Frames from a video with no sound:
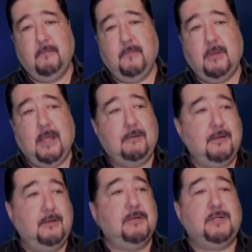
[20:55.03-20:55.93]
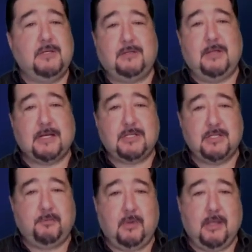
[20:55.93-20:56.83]
And it's just that's
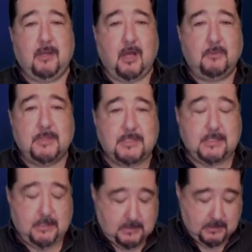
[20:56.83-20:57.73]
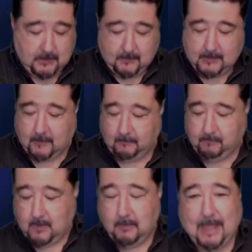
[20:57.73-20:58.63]
just plain common sense. Now,
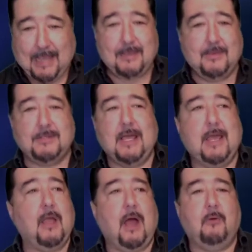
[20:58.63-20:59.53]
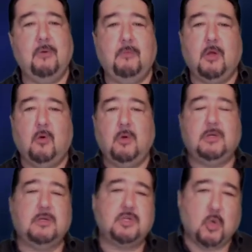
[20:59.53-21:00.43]
back in the day, I remember going
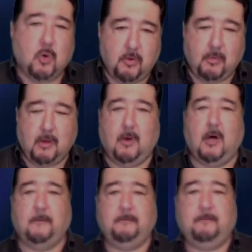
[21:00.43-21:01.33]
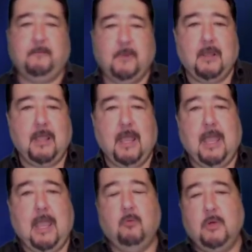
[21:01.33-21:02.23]
to the store with my mom,
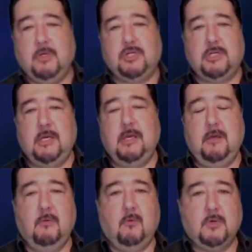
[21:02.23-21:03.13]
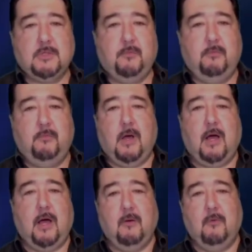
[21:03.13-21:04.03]
and when she was, uh,